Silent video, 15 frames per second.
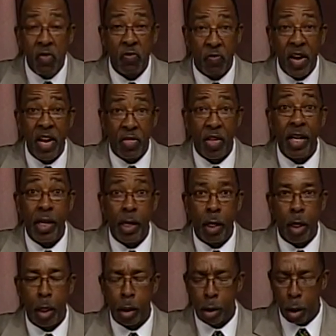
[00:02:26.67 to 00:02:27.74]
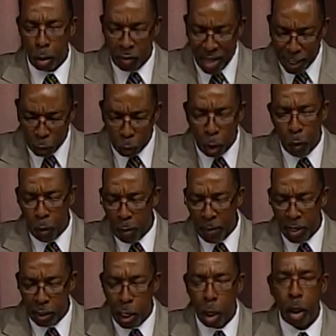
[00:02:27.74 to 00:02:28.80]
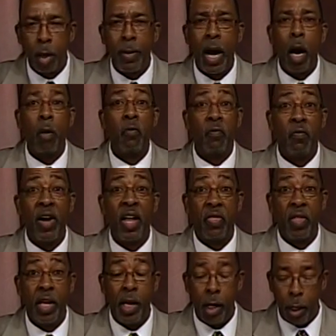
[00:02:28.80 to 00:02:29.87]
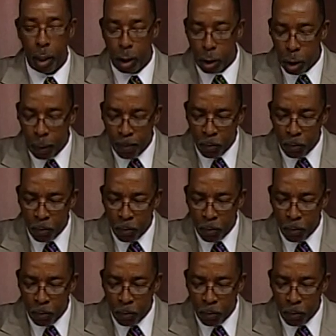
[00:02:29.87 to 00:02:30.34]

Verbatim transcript: Faith is. That's what we've been talking about. Faith is.